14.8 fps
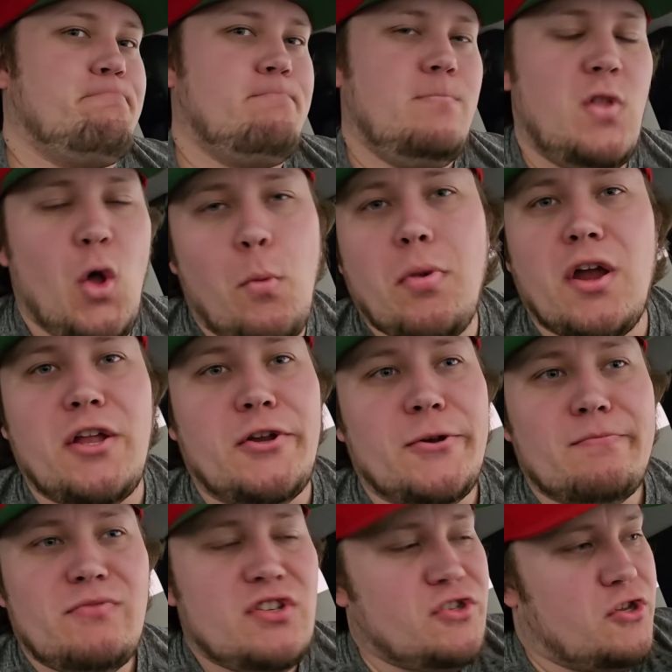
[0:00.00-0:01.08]
No brainer,
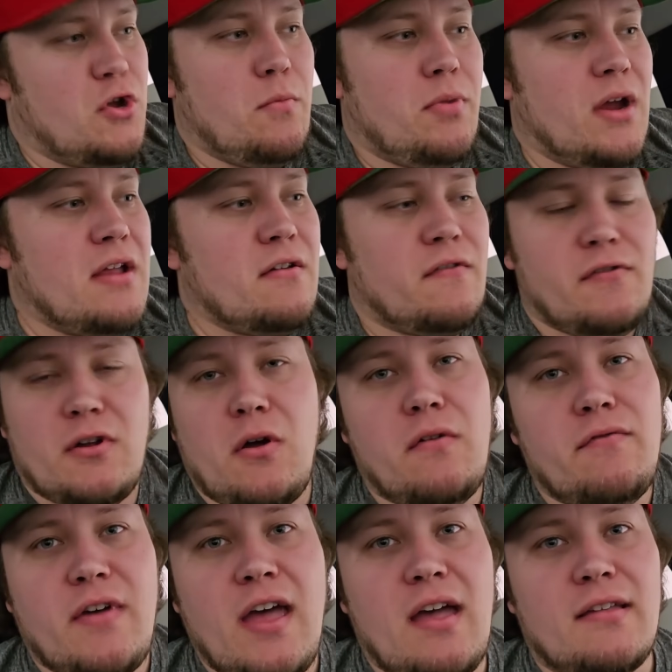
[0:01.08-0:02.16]
just no brainer for going
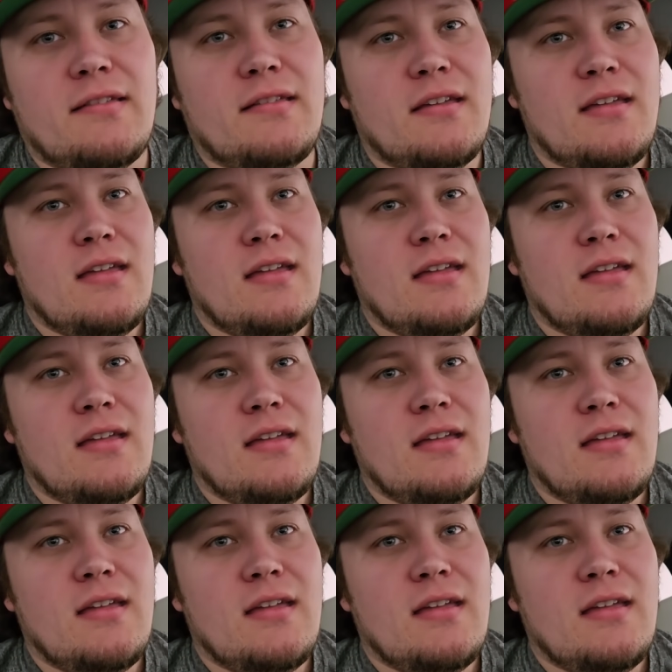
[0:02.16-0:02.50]
fast.